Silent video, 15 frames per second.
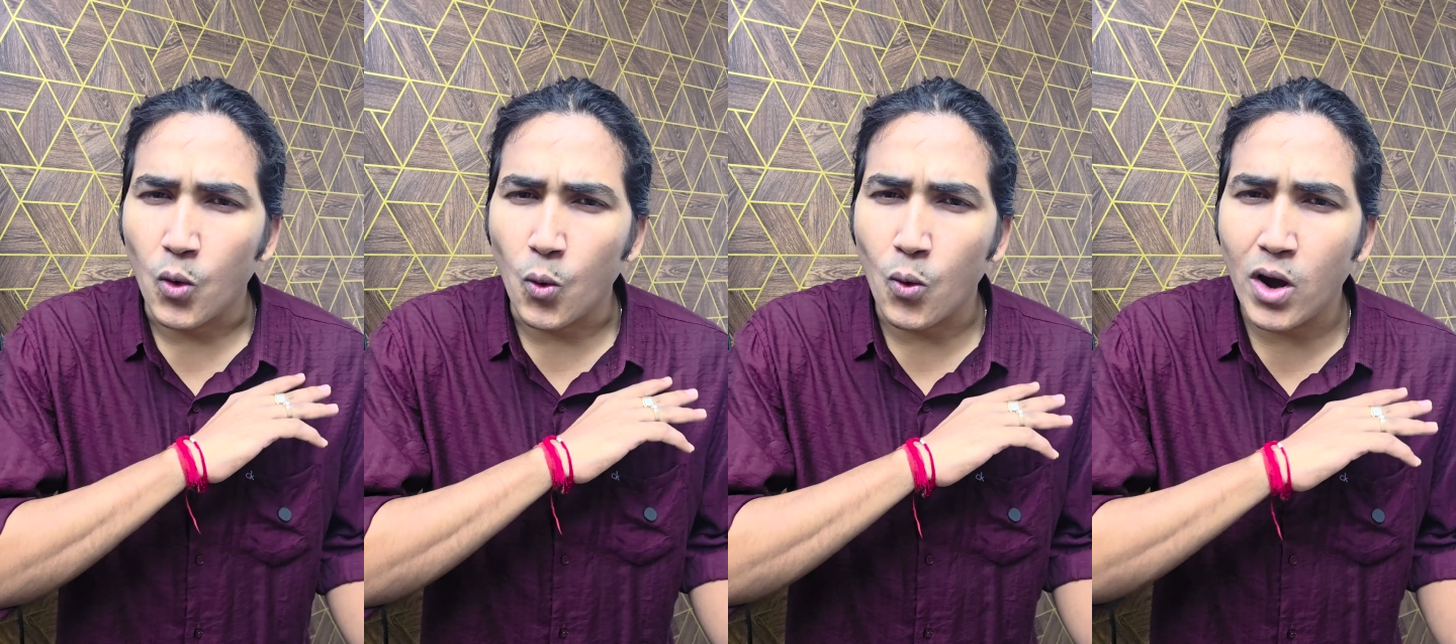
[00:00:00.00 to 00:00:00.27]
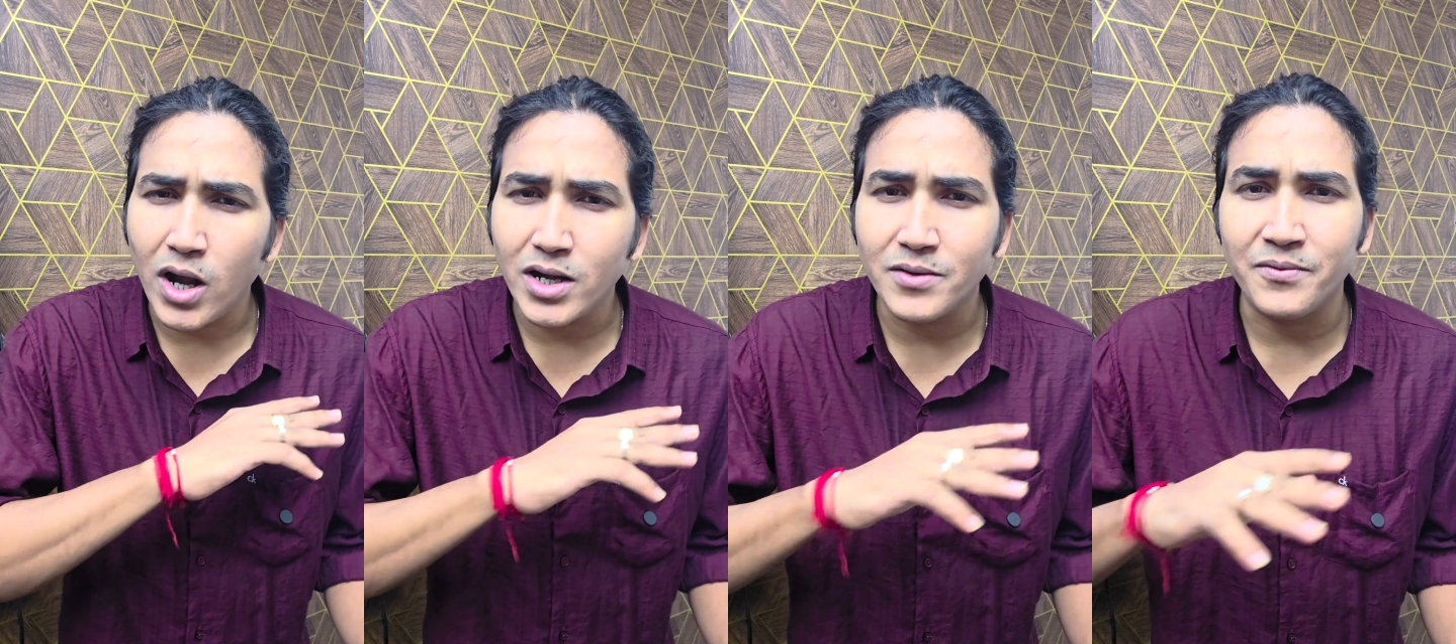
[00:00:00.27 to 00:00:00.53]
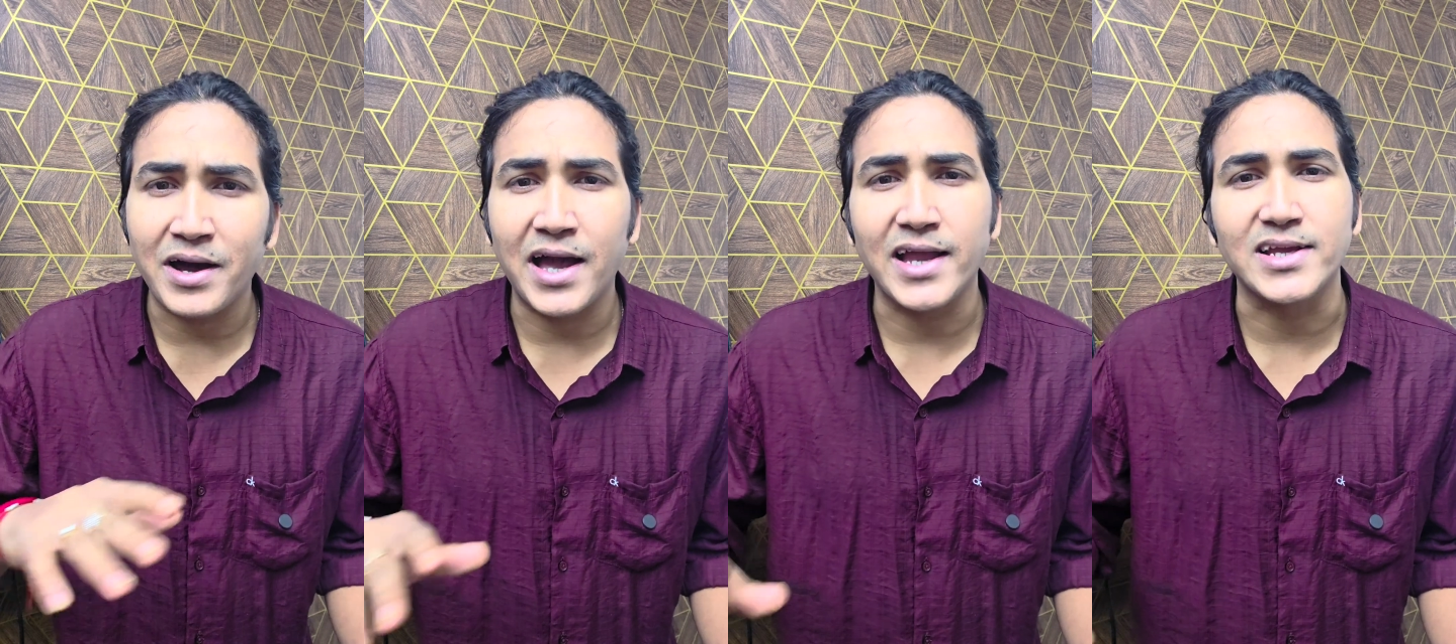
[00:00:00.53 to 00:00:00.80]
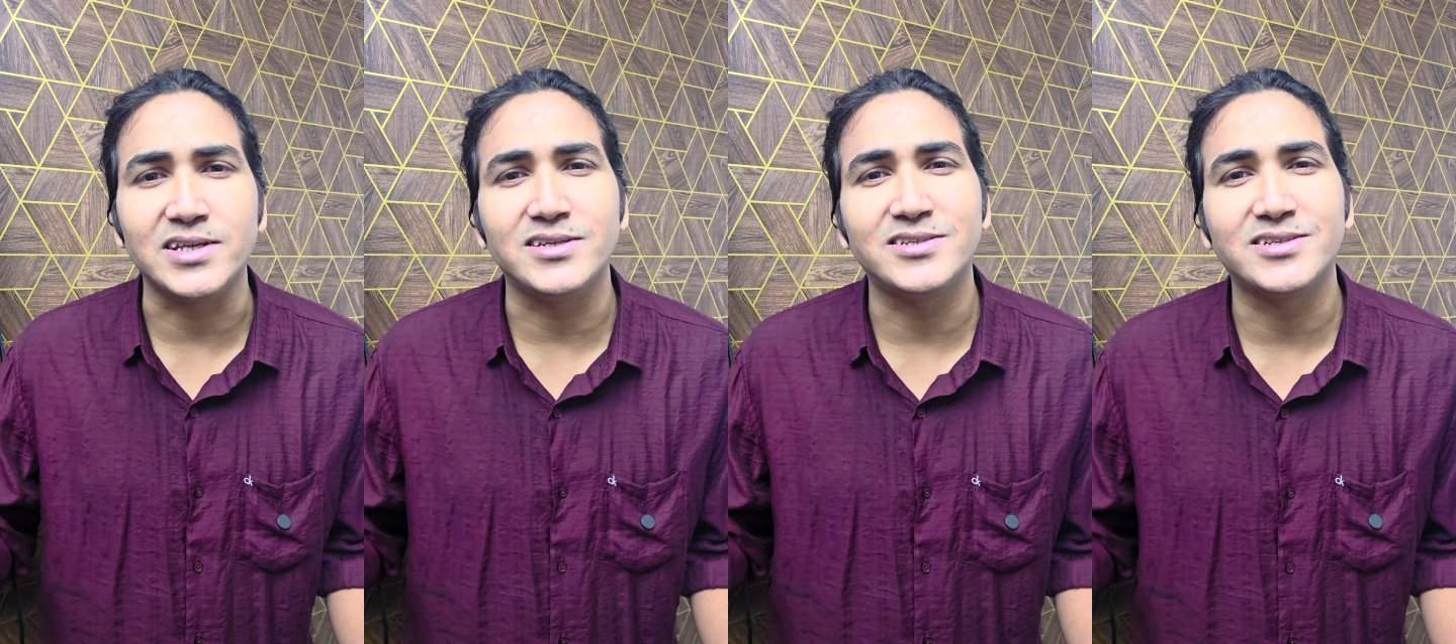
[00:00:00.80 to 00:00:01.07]

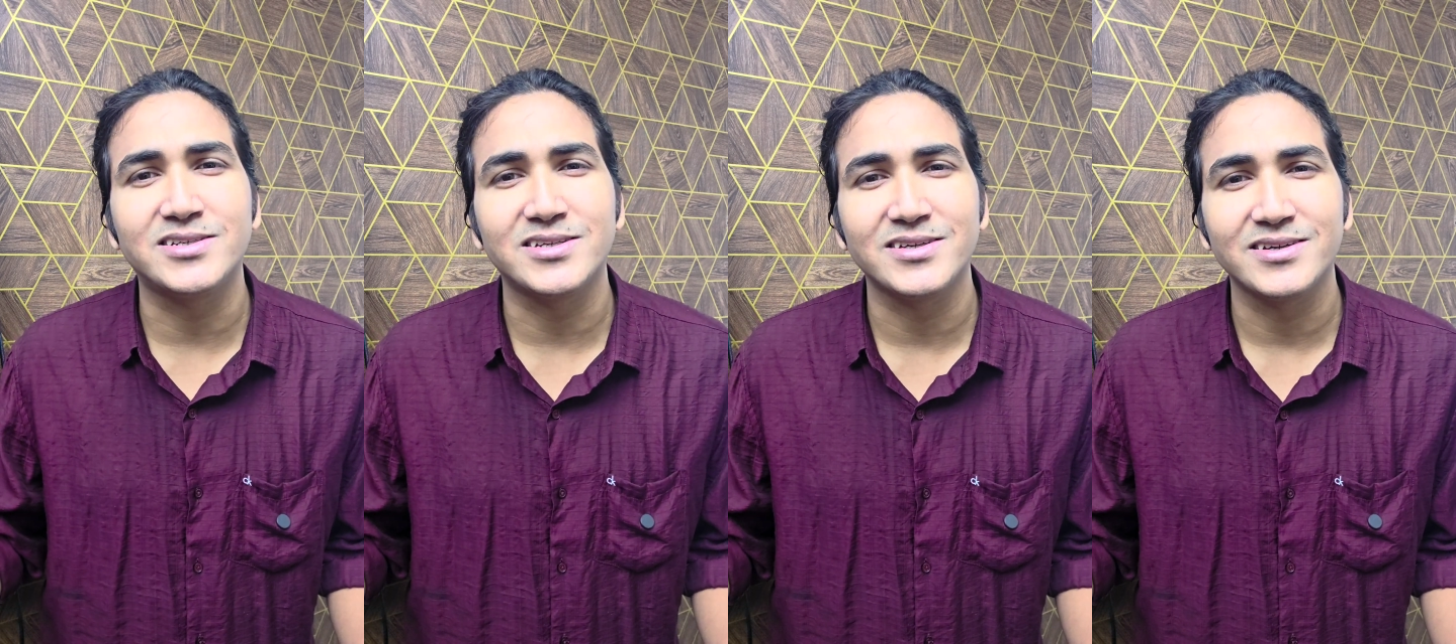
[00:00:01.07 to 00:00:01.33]
worldwide.